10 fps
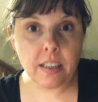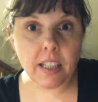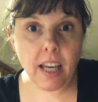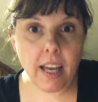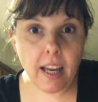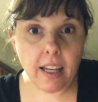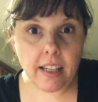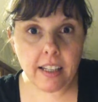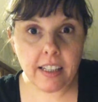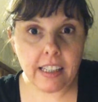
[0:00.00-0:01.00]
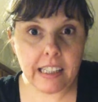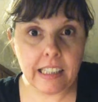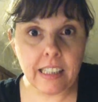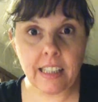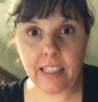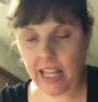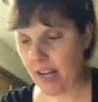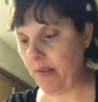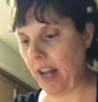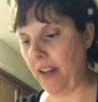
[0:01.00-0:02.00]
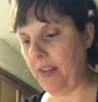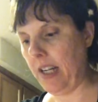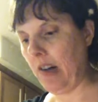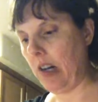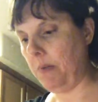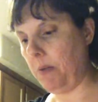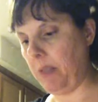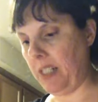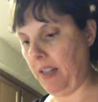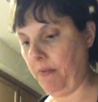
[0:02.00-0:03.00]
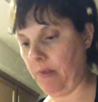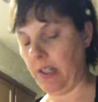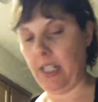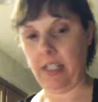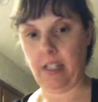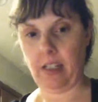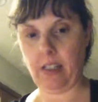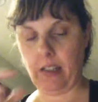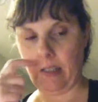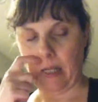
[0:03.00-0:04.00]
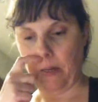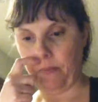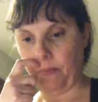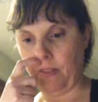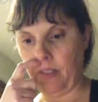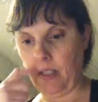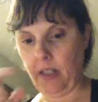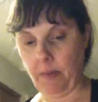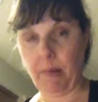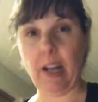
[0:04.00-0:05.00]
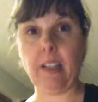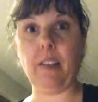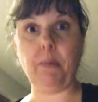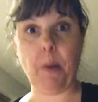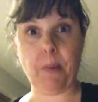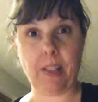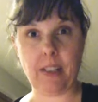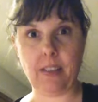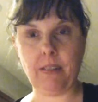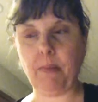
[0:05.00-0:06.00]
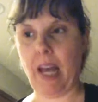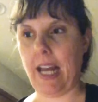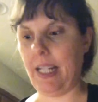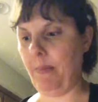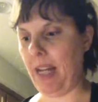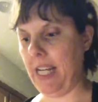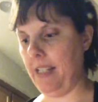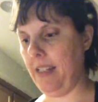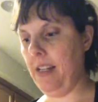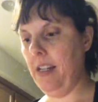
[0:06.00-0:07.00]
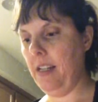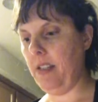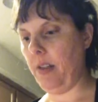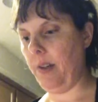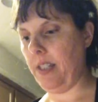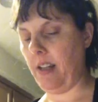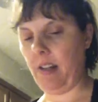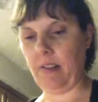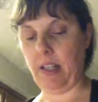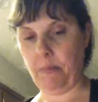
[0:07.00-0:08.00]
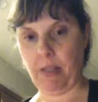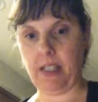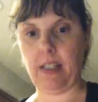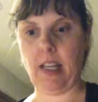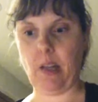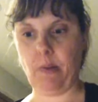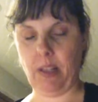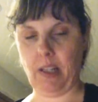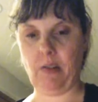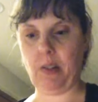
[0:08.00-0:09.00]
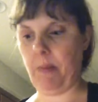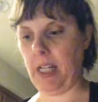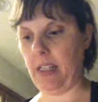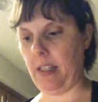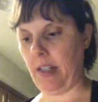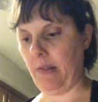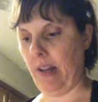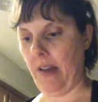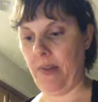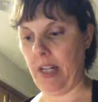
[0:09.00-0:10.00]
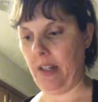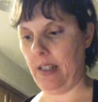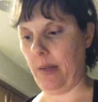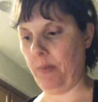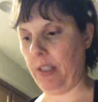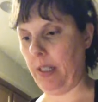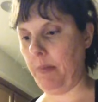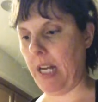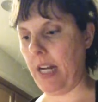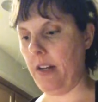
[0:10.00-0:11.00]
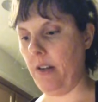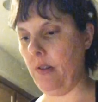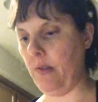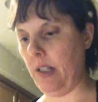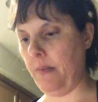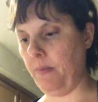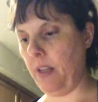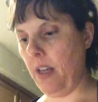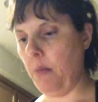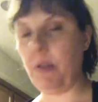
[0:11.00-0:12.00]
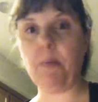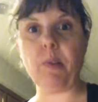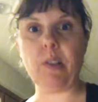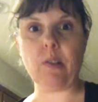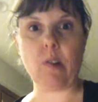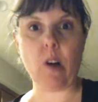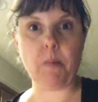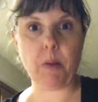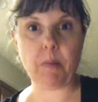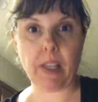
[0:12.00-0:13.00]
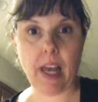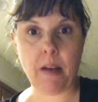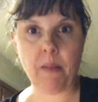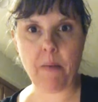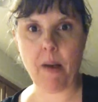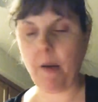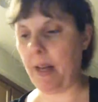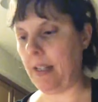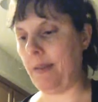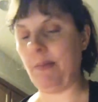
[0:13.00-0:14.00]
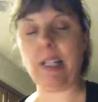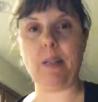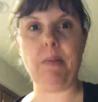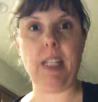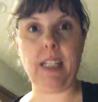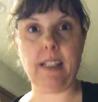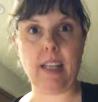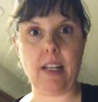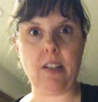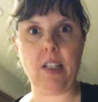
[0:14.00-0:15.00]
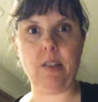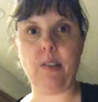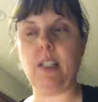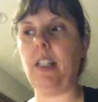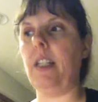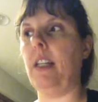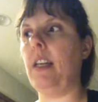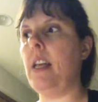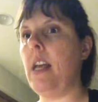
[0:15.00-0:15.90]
Yeah. I don't have any cardamom except for in a little, a bottle of pumpkin pie spice. So it's all like mixed together with the other spices. I don't have any just separately. But I know people use cardamom a lot. My mom had some recipes that she used it in.